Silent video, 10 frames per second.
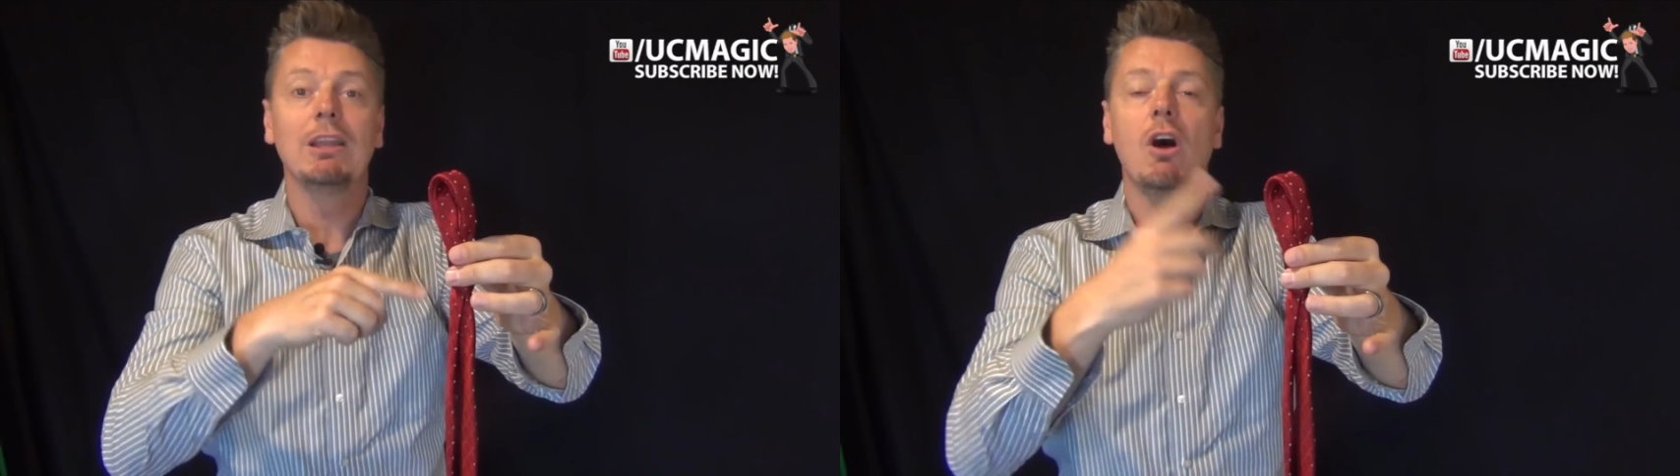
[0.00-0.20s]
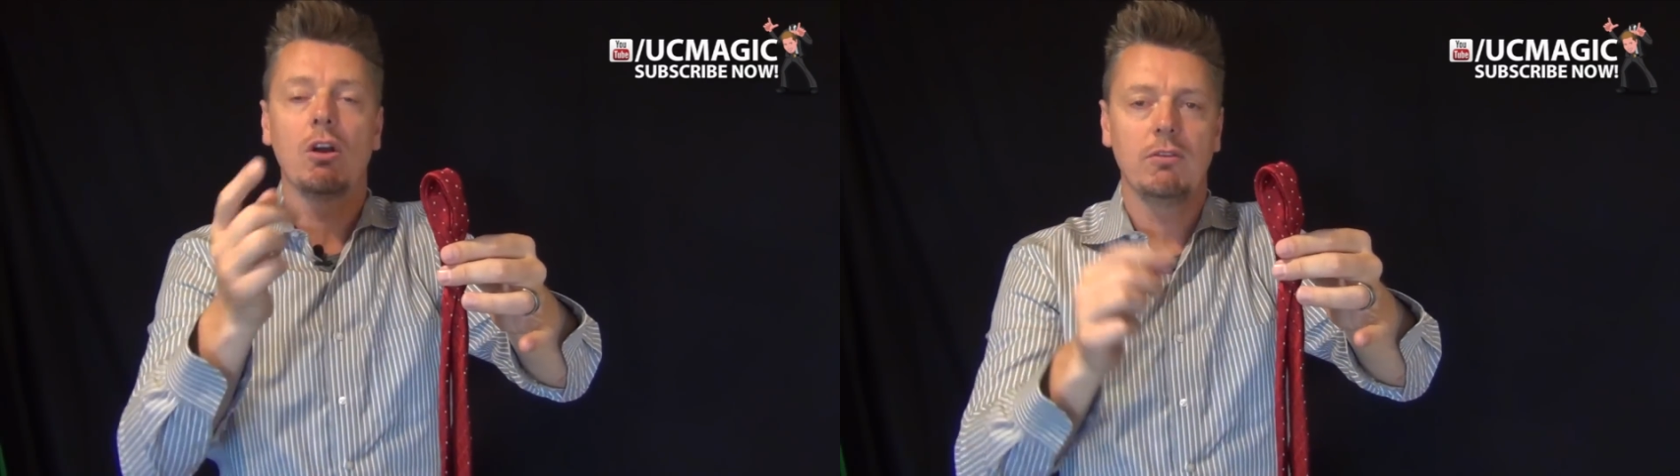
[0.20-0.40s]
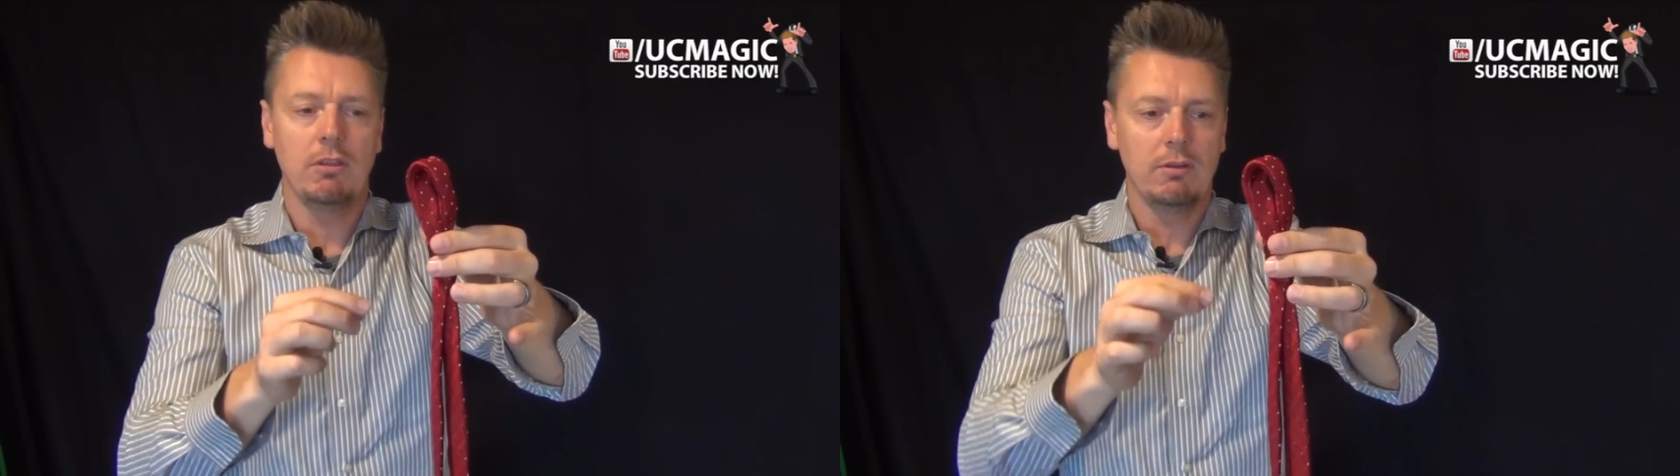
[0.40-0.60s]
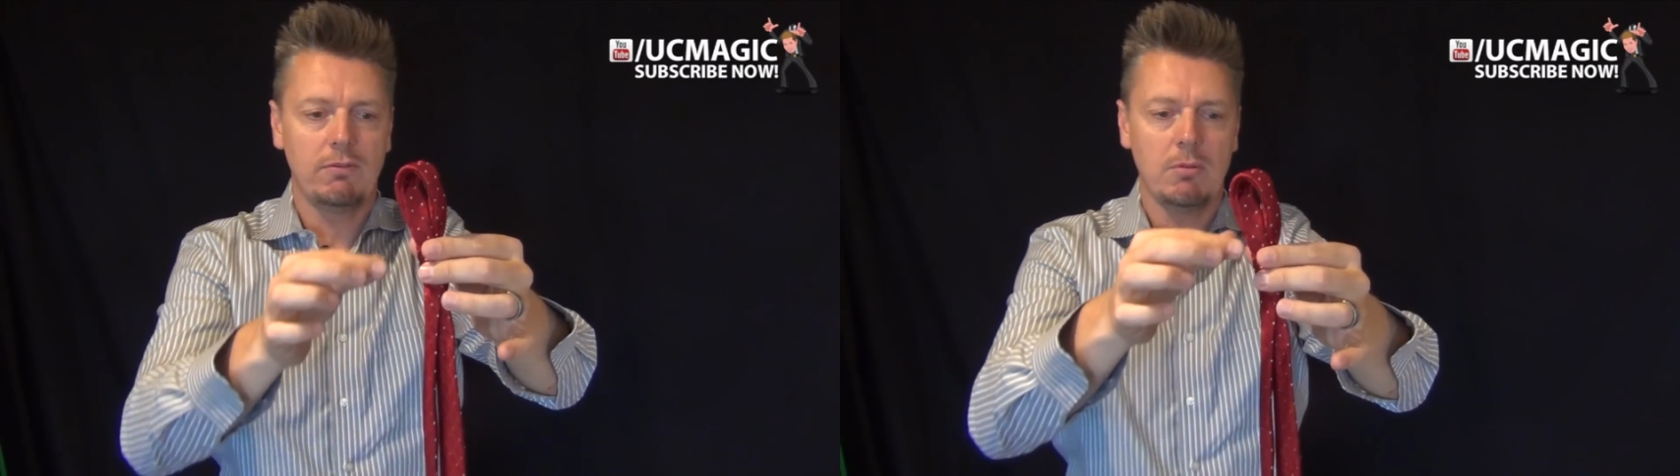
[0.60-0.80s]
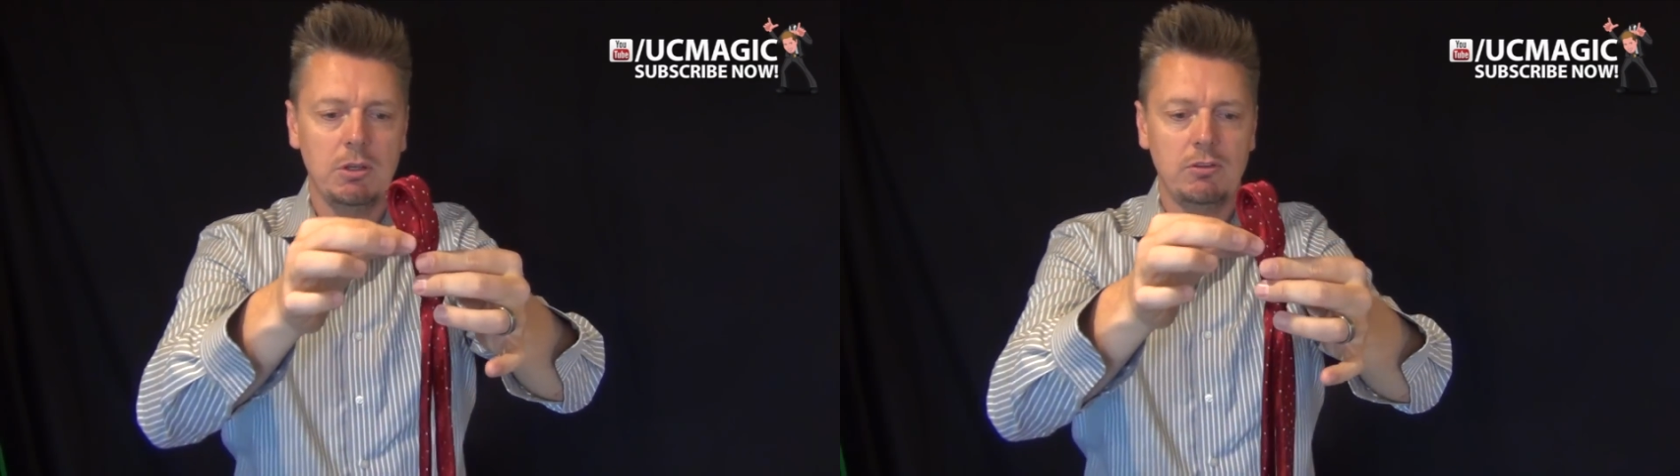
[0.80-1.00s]
longer than the
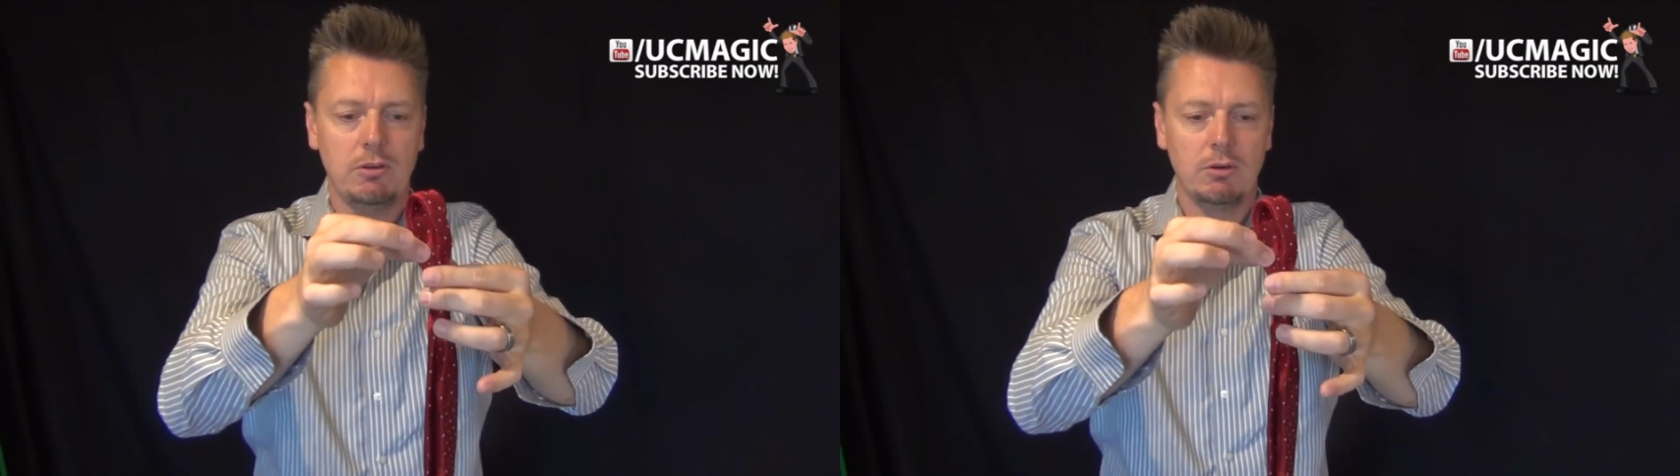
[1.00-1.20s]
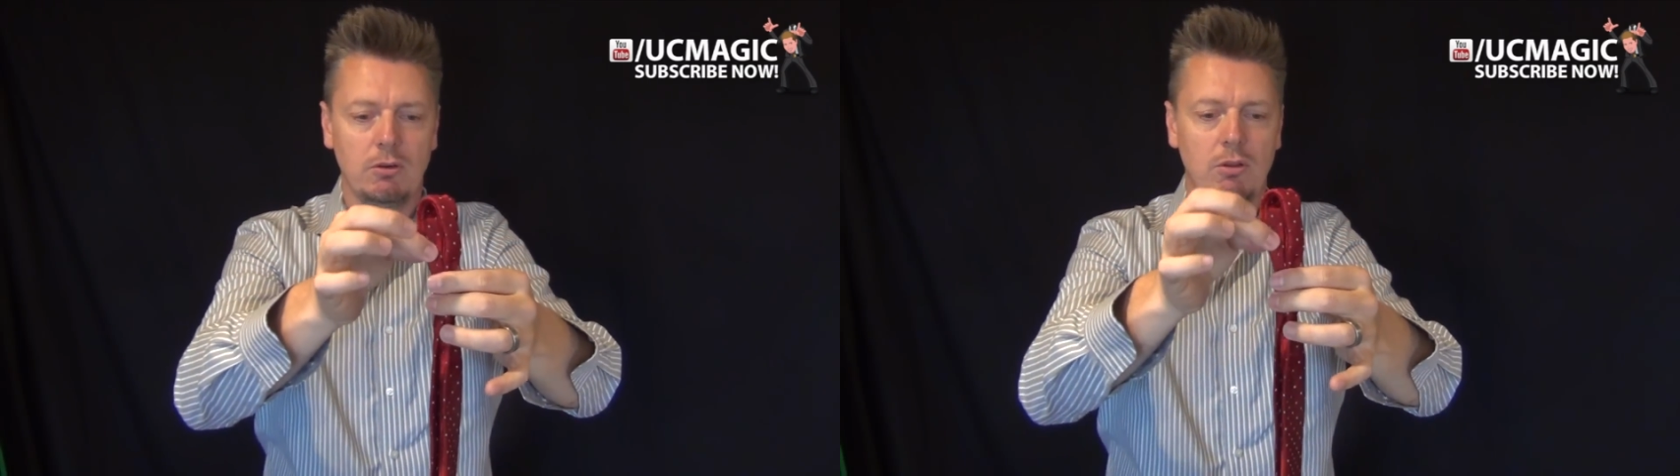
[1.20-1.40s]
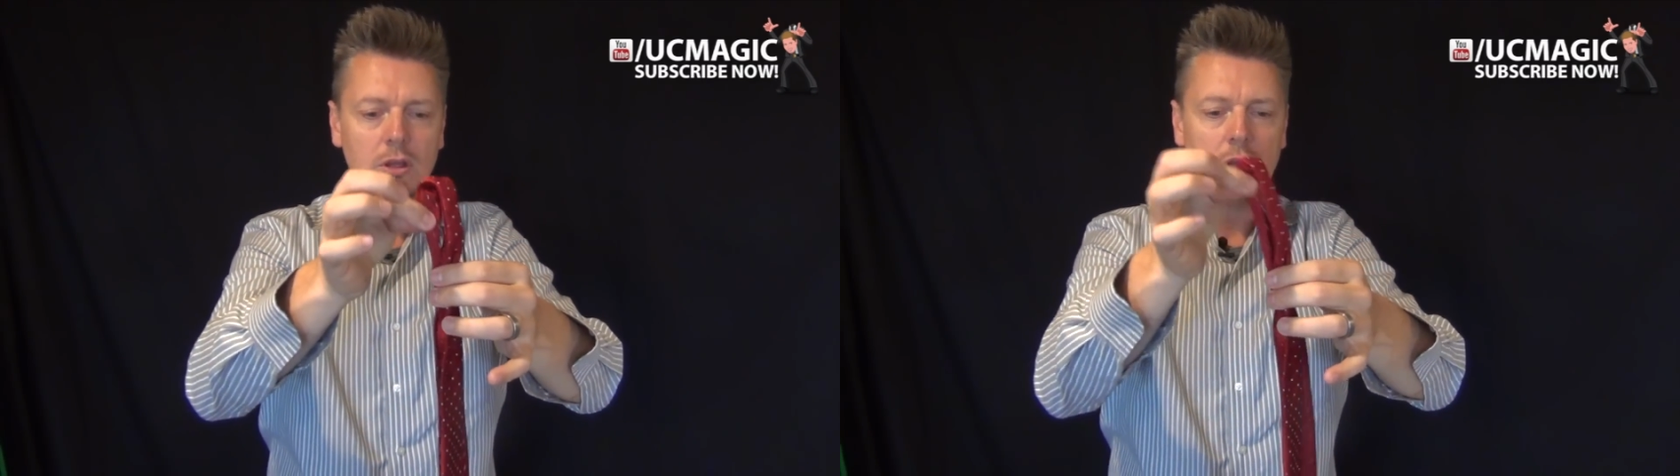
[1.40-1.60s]
front material.